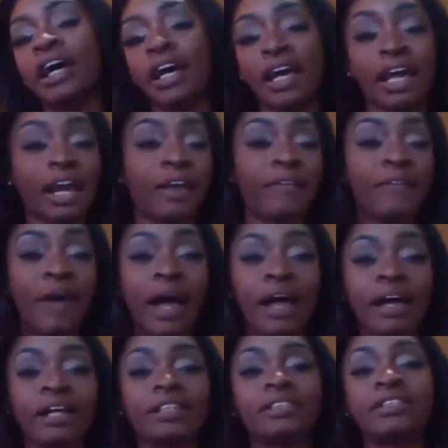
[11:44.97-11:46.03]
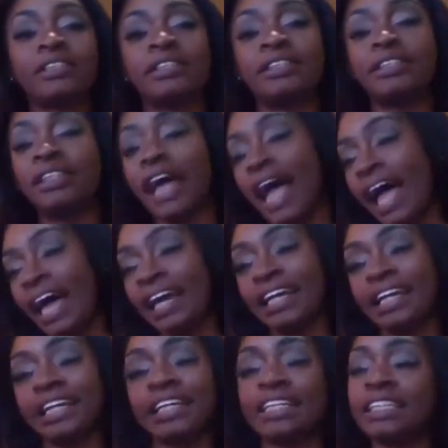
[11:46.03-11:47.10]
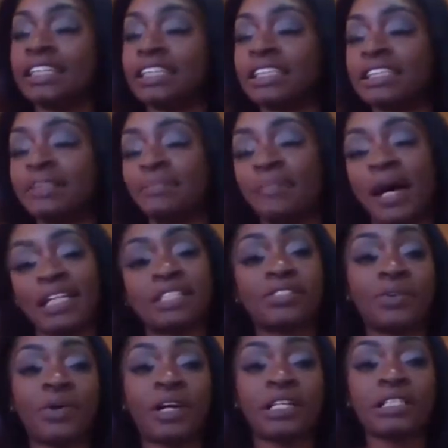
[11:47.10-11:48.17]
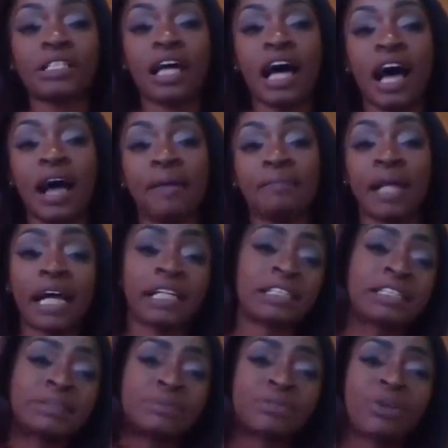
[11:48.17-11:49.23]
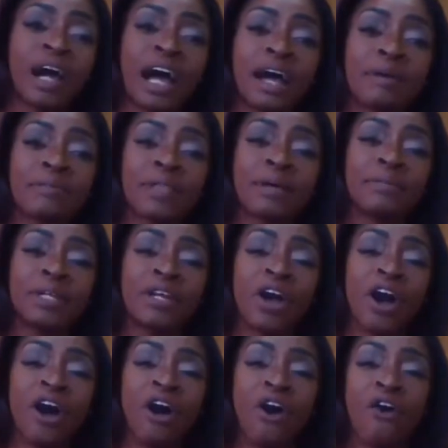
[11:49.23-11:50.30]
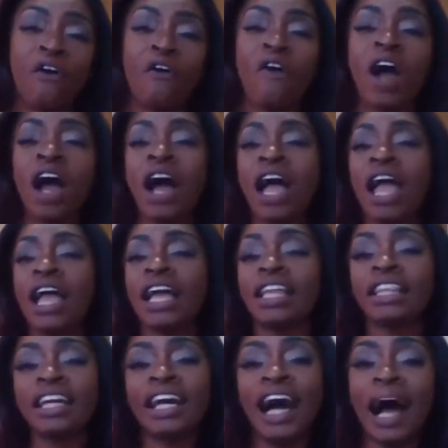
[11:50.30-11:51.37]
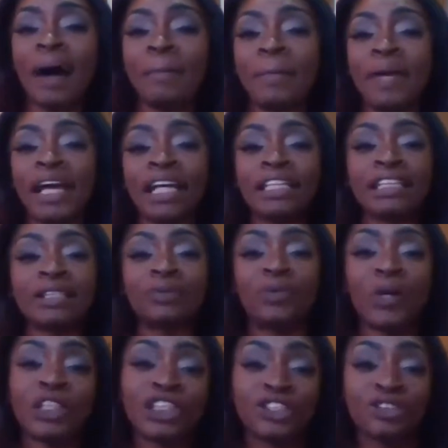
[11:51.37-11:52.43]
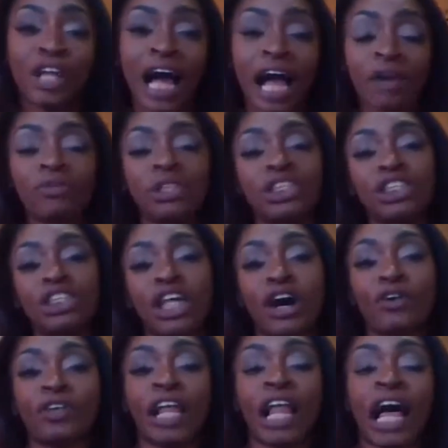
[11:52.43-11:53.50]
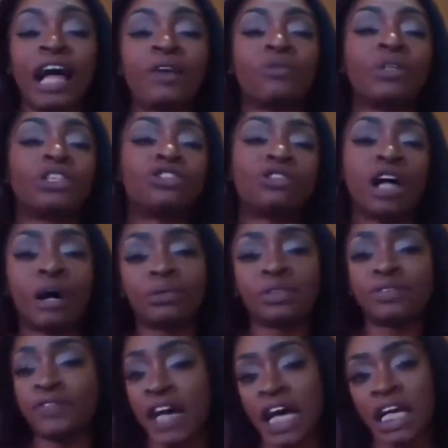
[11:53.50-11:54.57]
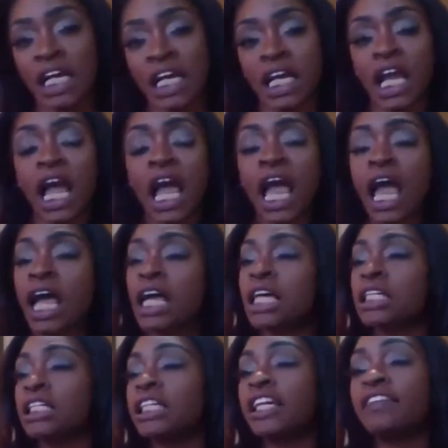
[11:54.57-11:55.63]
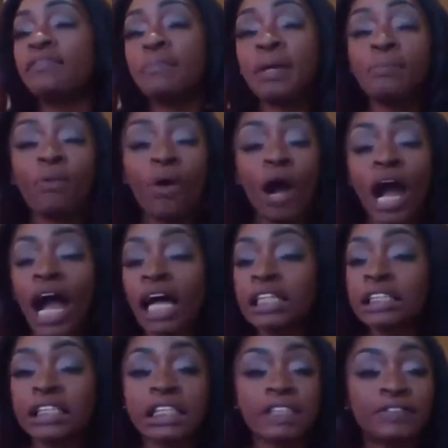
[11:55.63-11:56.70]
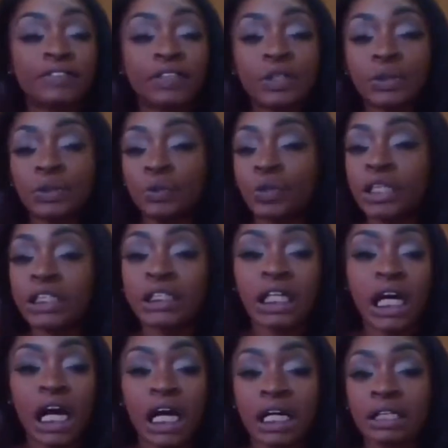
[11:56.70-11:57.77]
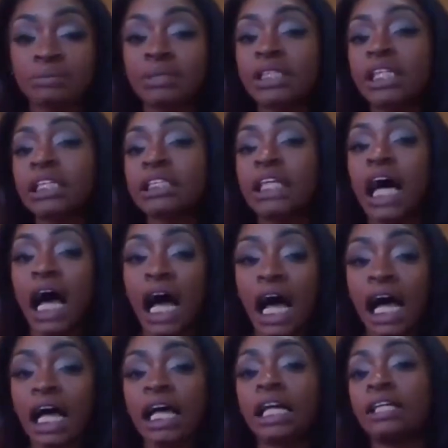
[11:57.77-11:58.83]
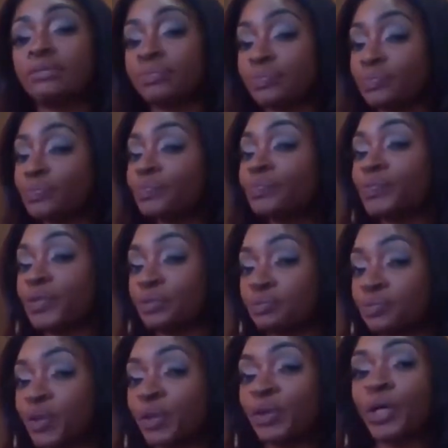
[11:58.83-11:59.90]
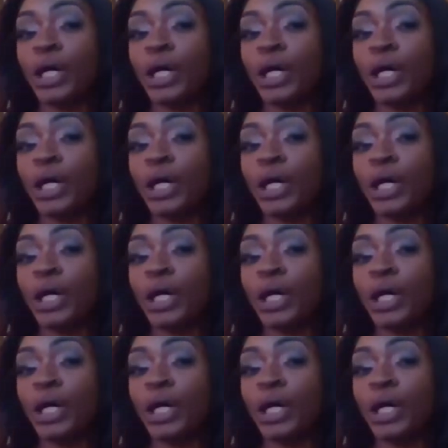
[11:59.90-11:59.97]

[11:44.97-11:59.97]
anyways, that is my story time. Like and subscribe. Let me know in the comments what you like, what you don't like, what you thought was funny. Give me more ideas for story times because I'm going